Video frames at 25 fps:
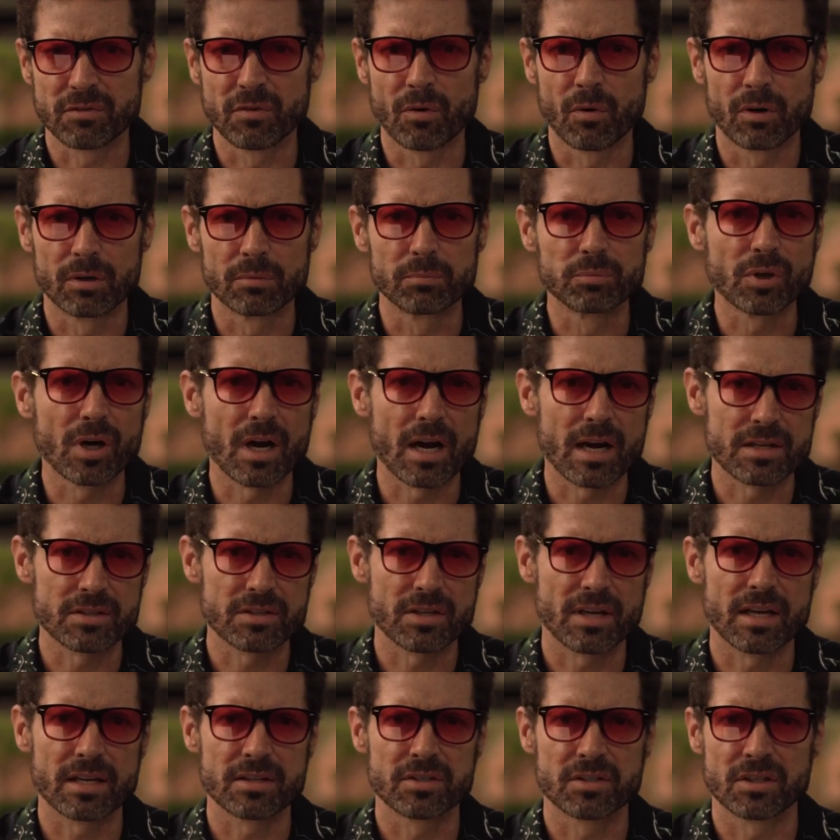for and
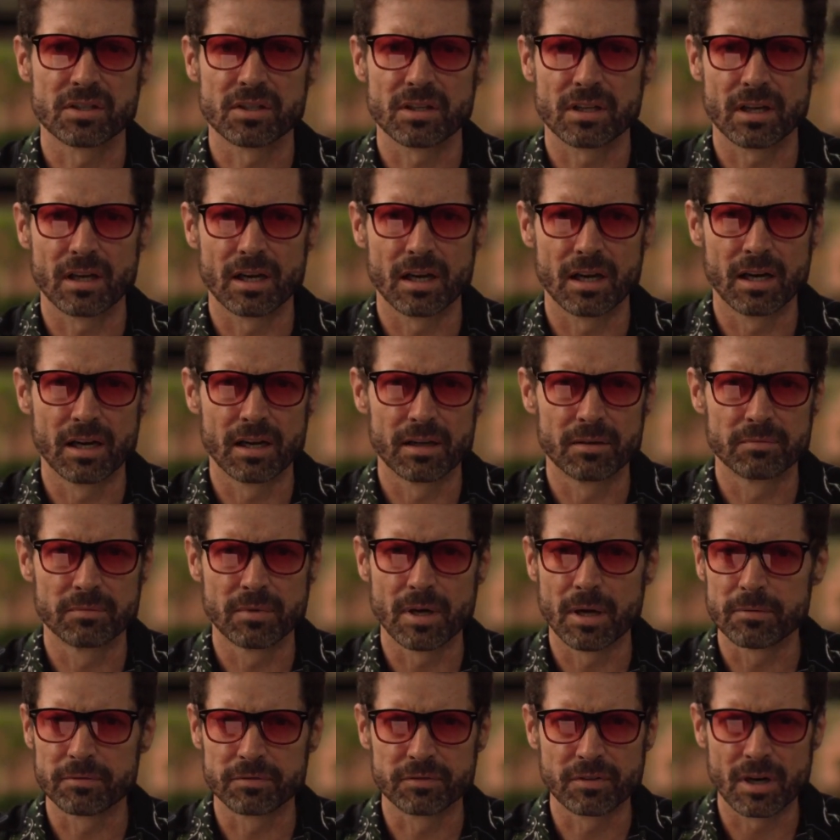process
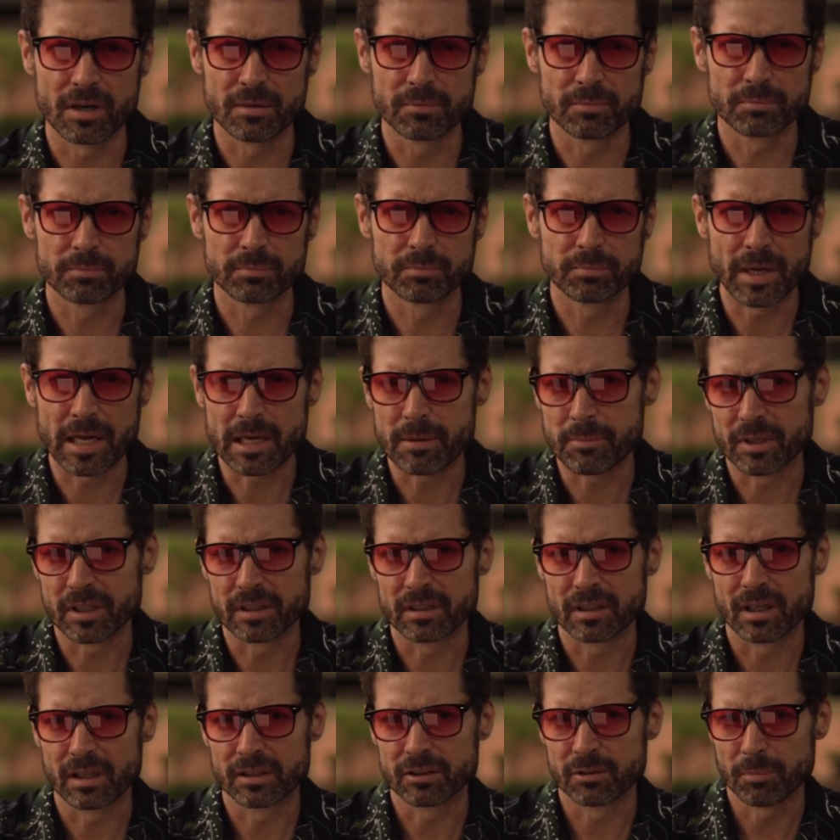upfront
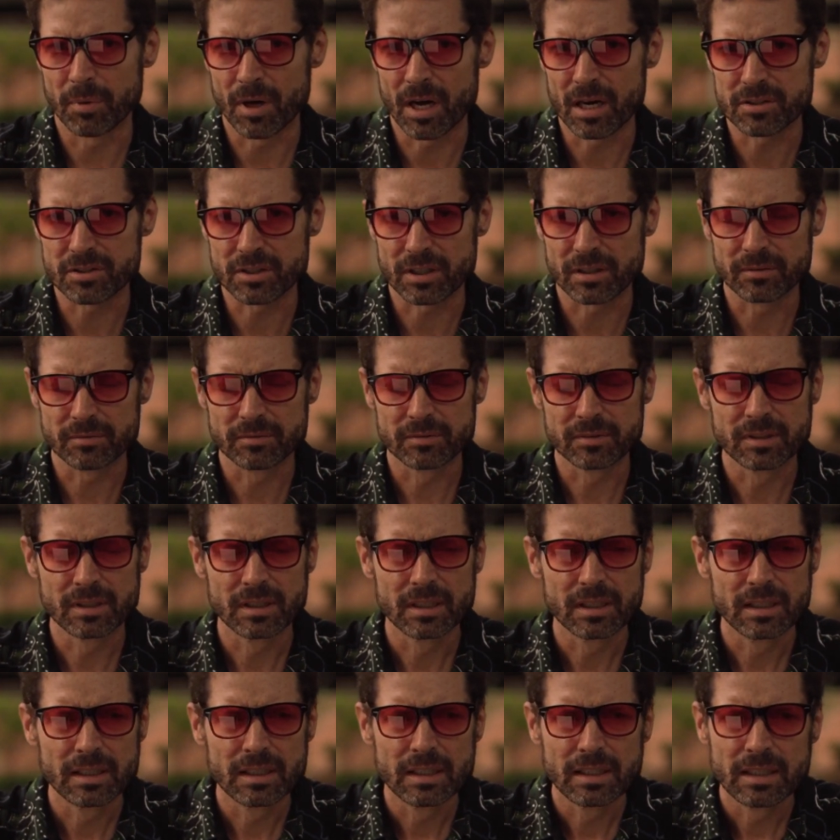payment, a deposit.
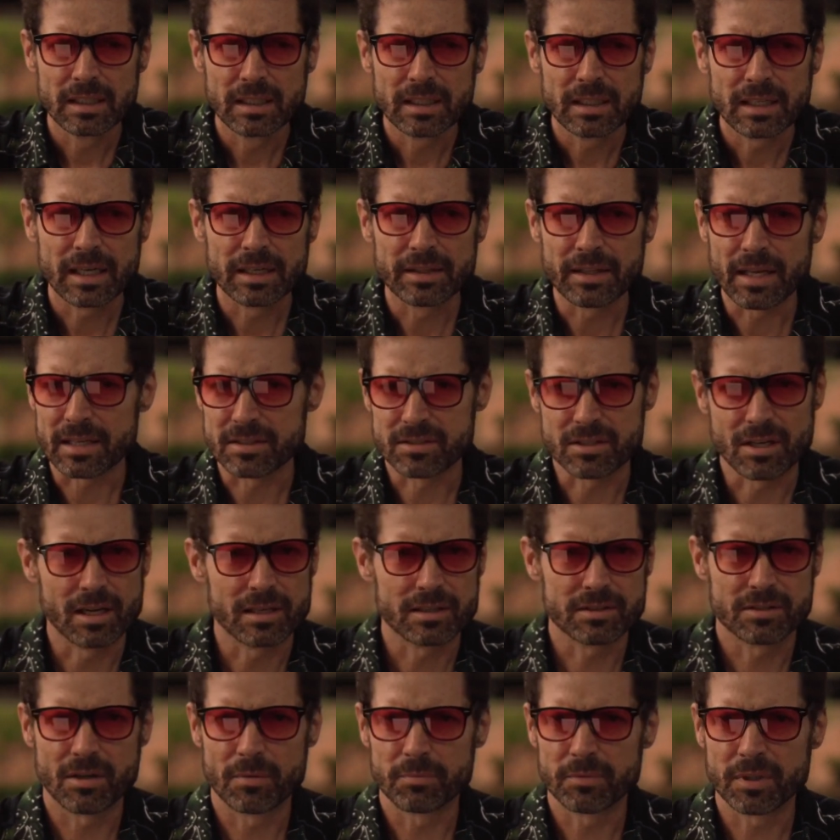And that's
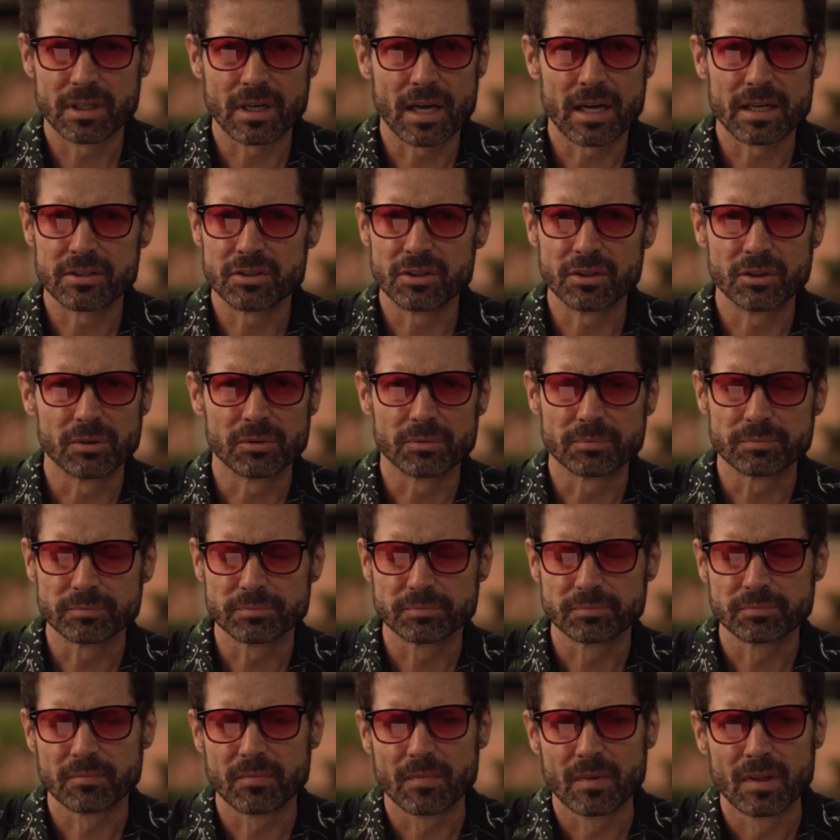not something I do.
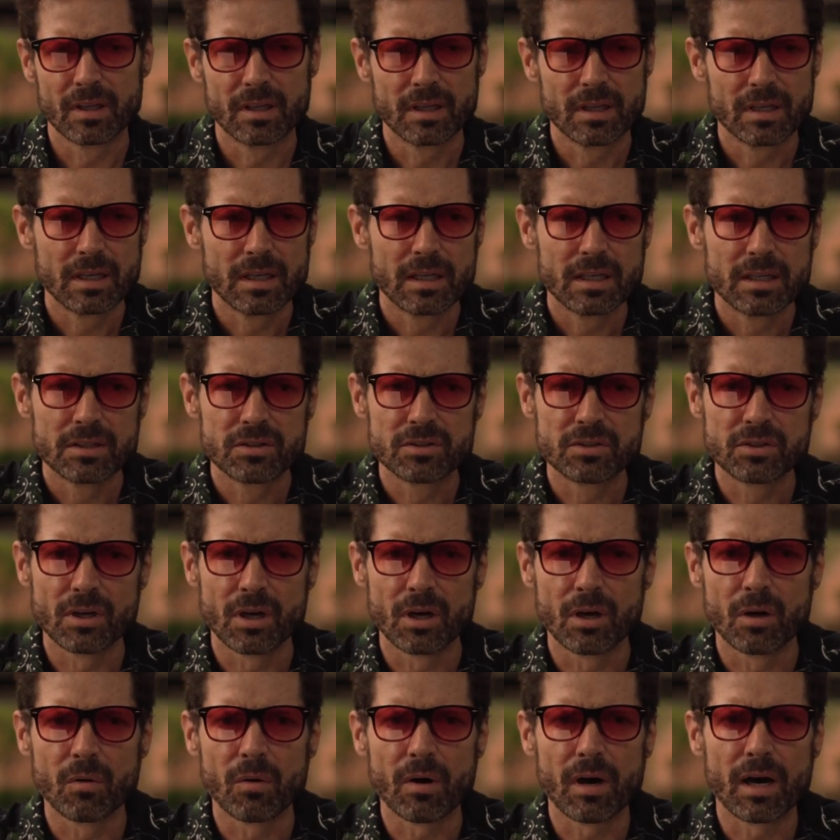
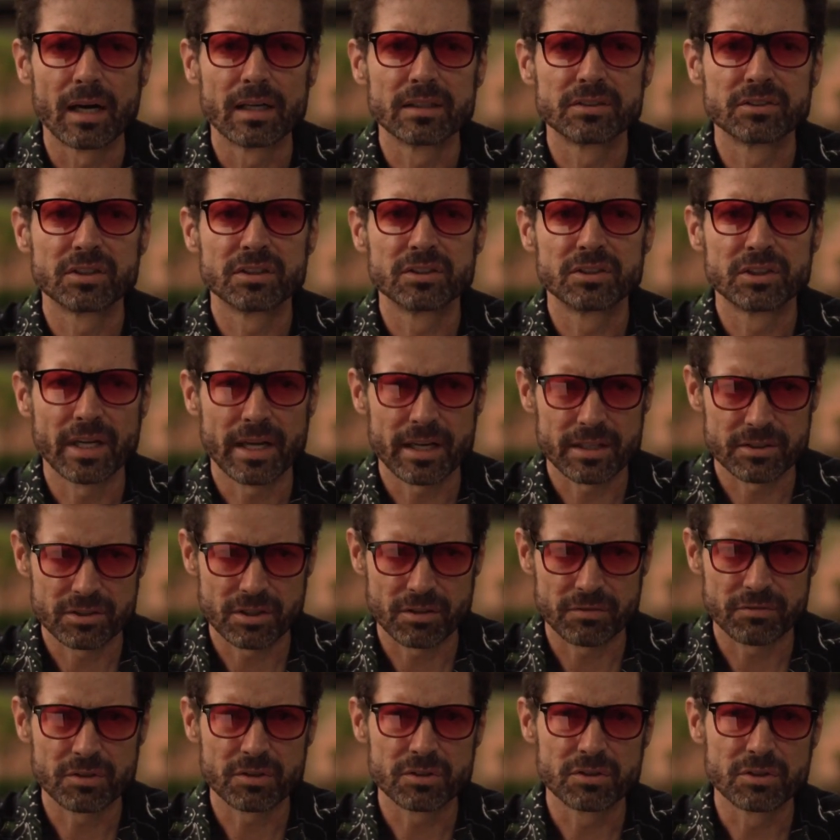So I suggest
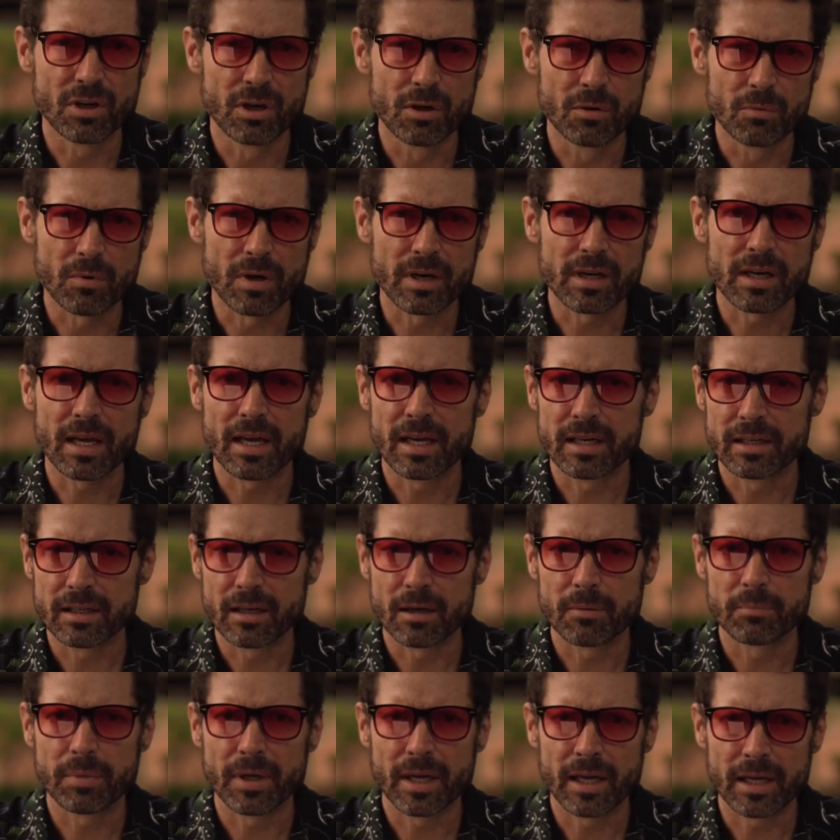if you don't want to end
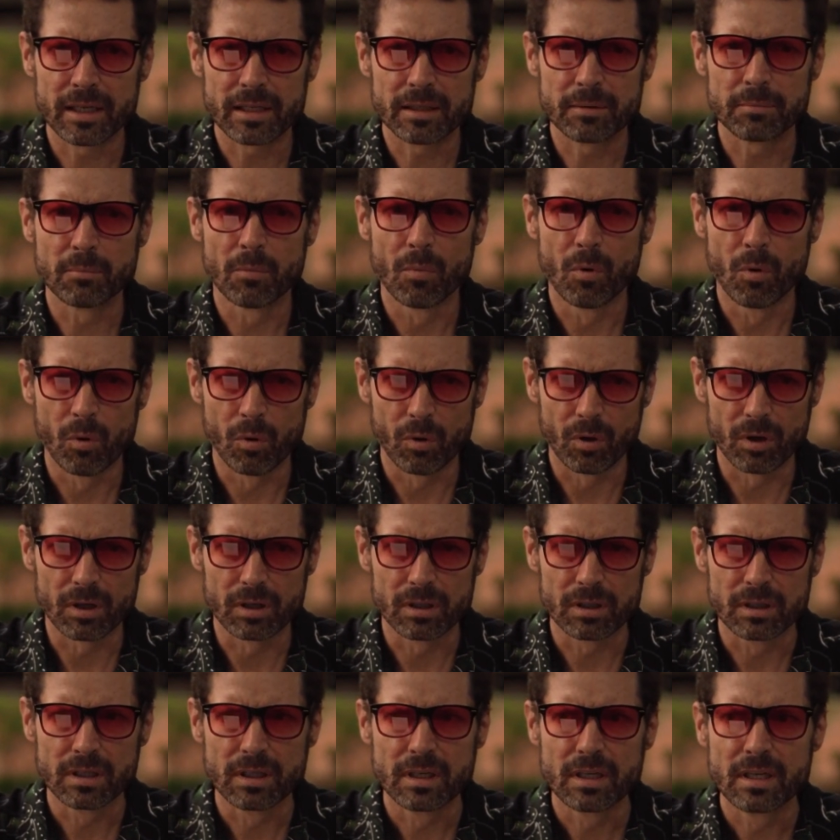up paying
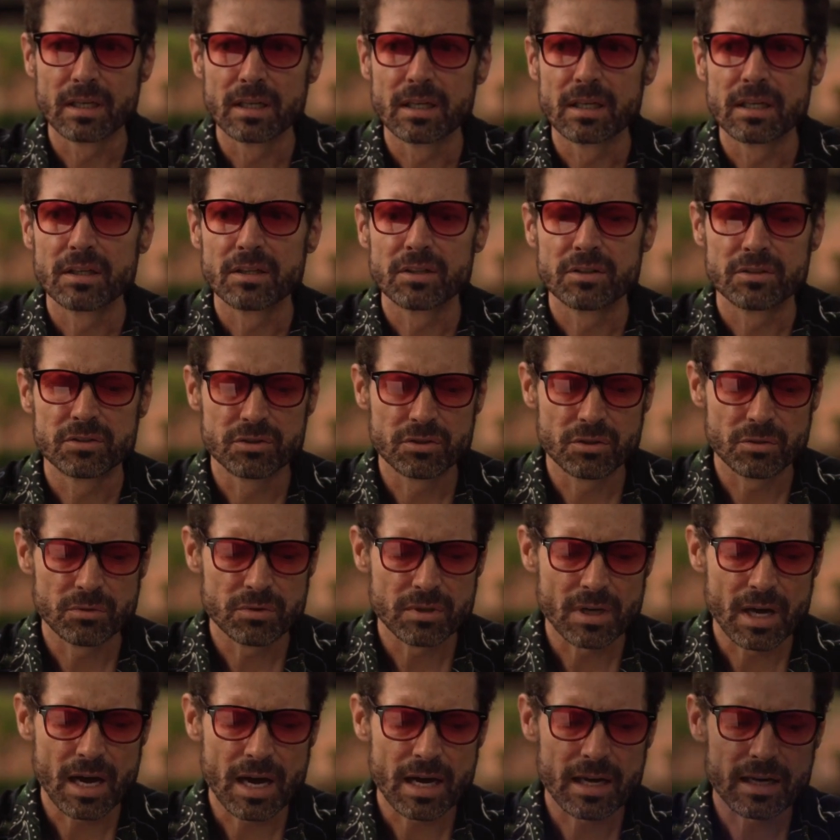more, do
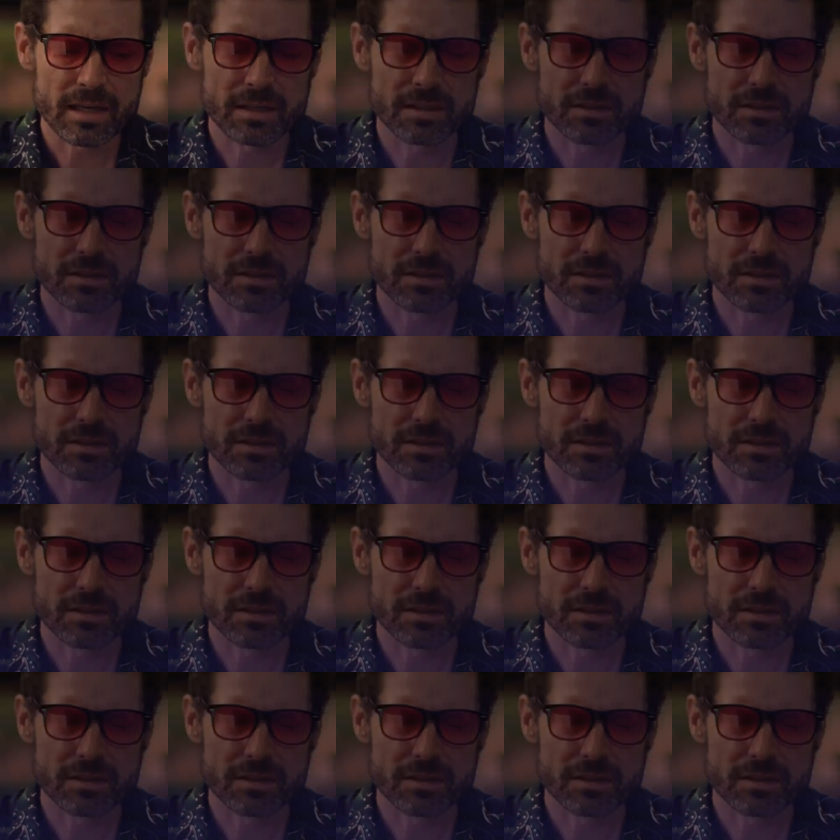not